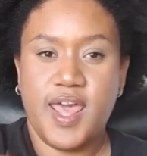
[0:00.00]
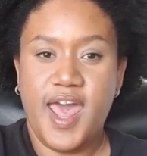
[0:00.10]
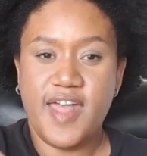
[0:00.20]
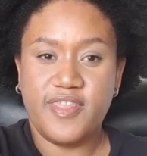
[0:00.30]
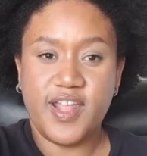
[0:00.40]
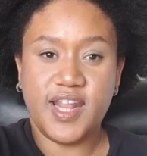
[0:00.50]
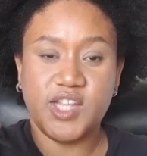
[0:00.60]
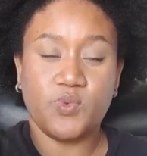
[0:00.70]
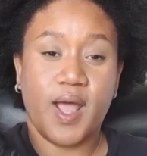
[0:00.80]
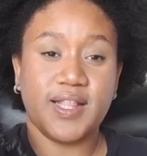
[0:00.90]
And then
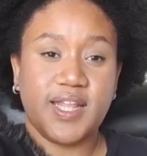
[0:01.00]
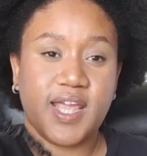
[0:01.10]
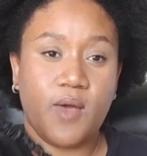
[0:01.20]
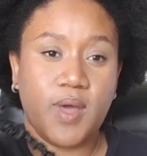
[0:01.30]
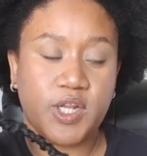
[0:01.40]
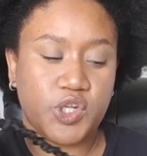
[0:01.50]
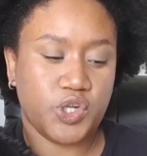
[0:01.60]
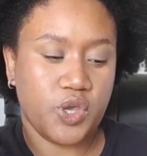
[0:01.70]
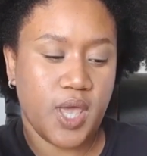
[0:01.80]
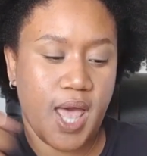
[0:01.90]
there's one trick I wanted to
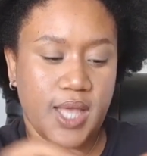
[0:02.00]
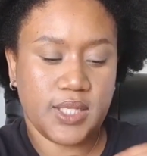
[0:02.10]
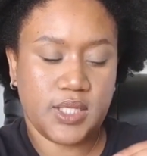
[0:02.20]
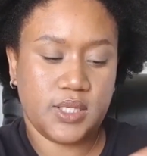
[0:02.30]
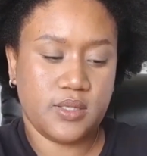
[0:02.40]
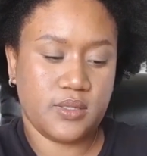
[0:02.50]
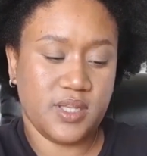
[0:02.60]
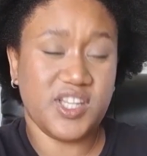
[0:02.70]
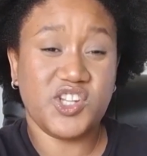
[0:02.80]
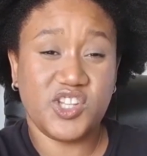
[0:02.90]
show you guys.
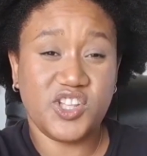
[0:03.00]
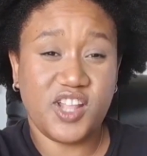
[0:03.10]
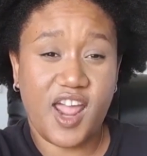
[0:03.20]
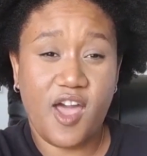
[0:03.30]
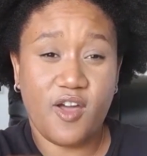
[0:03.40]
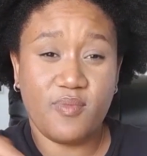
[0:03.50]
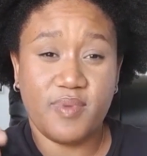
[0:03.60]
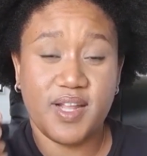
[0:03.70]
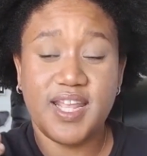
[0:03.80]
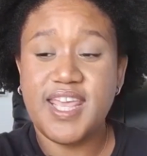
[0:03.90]
This is just a try on,
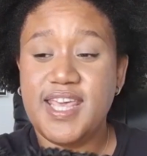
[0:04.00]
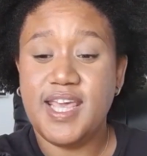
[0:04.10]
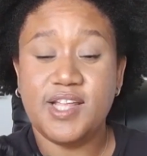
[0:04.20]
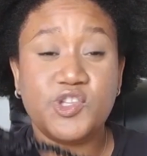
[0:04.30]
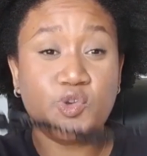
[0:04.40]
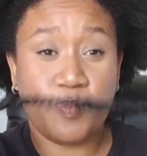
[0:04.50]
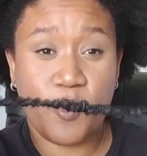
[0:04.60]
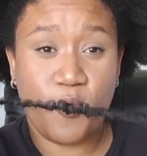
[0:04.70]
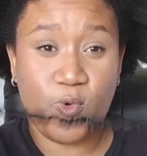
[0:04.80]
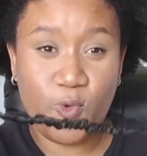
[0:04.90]
but it's super
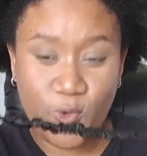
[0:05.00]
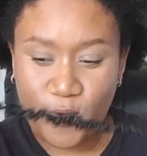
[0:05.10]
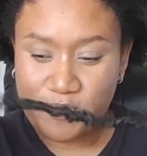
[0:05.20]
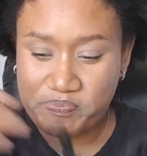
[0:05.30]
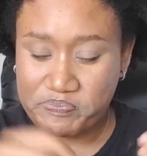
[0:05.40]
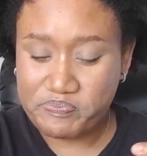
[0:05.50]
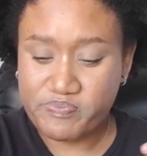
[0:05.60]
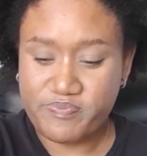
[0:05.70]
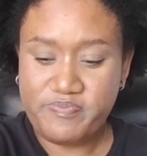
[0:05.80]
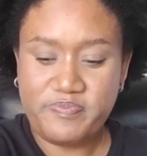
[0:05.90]
cool.
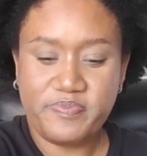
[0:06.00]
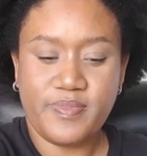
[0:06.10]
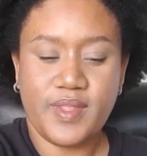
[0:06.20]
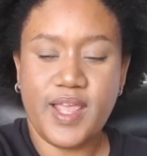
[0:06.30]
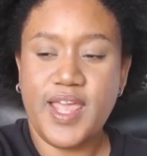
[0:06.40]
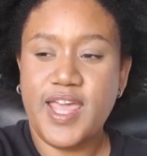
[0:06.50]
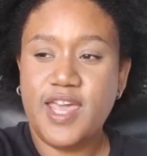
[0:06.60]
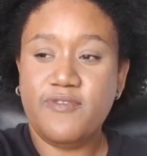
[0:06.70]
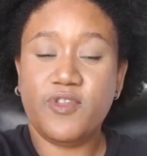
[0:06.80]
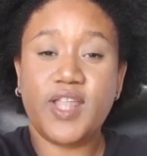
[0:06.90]

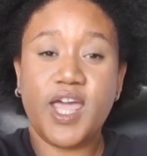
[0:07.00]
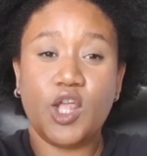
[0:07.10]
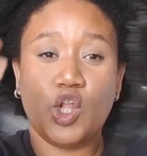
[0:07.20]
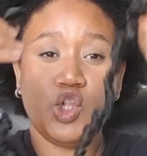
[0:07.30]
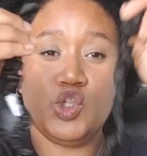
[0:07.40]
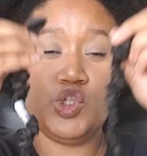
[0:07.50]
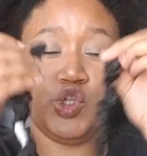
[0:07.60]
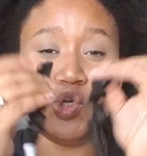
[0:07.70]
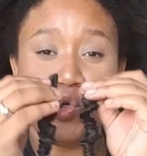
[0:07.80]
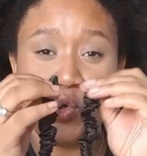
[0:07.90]
If you take
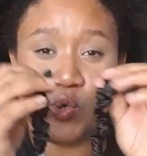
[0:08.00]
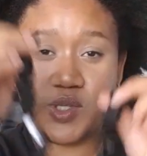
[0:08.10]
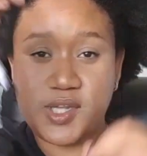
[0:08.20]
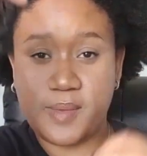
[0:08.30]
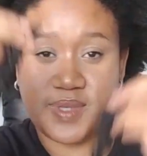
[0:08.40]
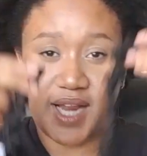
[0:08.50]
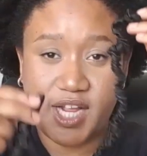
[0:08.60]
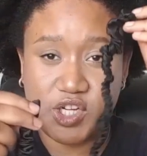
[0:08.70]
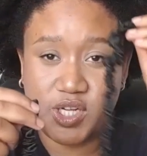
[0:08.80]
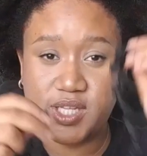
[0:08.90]
two snap
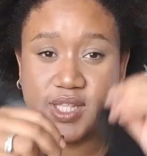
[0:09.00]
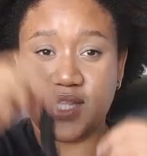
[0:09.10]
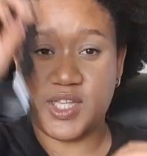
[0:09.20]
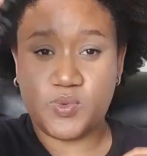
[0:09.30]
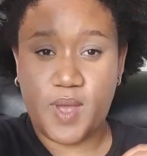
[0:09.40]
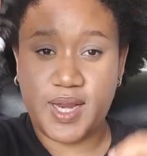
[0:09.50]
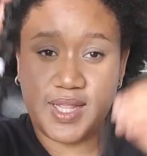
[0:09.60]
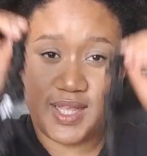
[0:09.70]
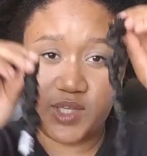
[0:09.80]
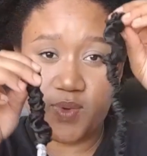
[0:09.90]
scrunchies, this one
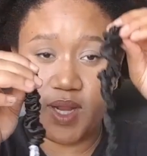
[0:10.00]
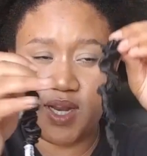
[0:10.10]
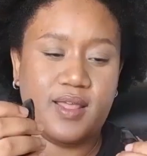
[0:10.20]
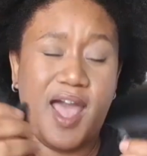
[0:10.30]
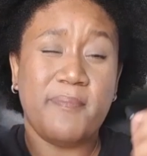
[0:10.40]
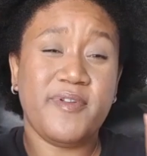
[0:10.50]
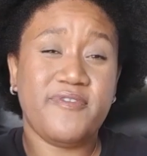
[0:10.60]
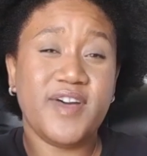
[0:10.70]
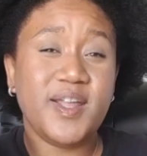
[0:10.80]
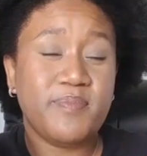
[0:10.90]
and this one, I
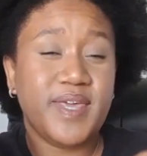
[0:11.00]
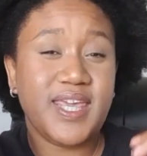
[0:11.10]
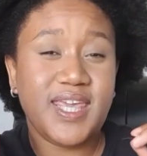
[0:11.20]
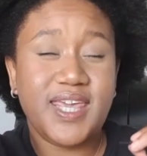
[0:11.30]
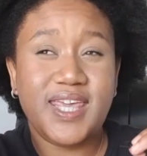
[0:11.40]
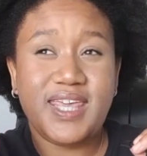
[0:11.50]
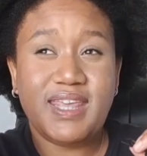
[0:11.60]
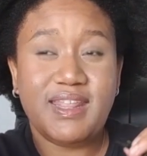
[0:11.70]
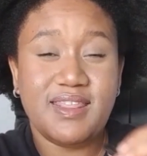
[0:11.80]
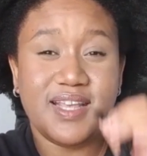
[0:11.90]
prefer it be
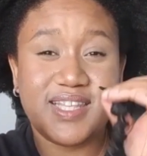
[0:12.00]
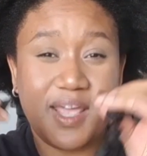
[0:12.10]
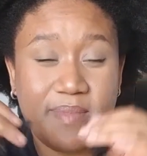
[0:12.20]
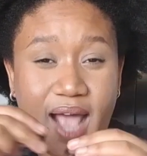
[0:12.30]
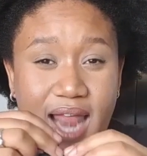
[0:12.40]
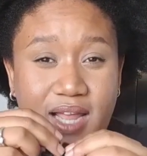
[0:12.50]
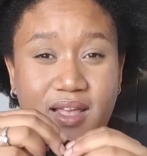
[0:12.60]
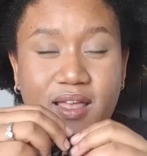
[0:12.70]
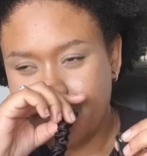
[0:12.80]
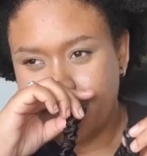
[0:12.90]
the same
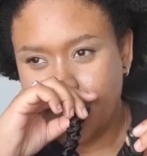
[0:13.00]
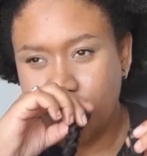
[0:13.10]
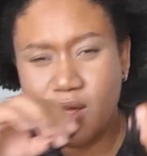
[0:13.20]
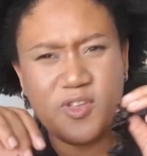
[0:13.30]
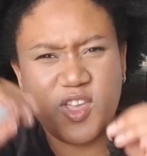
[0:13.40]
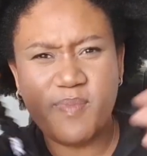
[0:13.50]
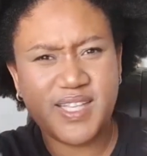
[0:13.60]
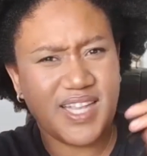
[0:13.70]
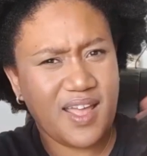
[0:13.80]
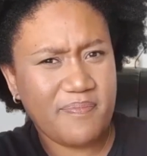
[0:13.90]
color. You know, you can
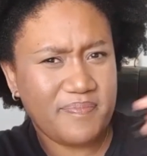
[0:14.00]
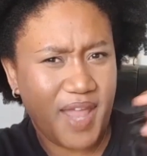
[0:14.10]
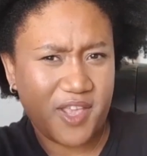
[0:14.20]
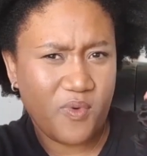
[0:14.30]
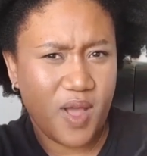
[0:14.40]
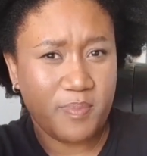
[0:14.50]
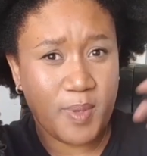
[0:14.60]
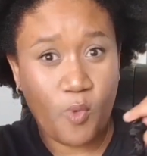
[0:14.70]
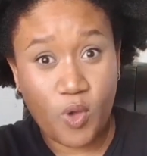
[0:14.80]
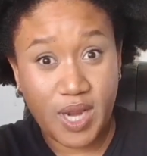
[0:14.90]
mix it up like you want, be
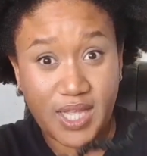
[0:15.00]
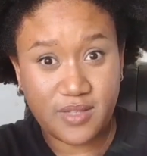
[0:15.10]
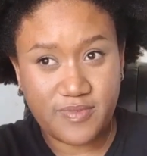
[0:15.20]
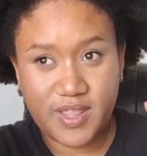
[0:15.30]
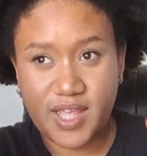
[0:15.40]
more creative and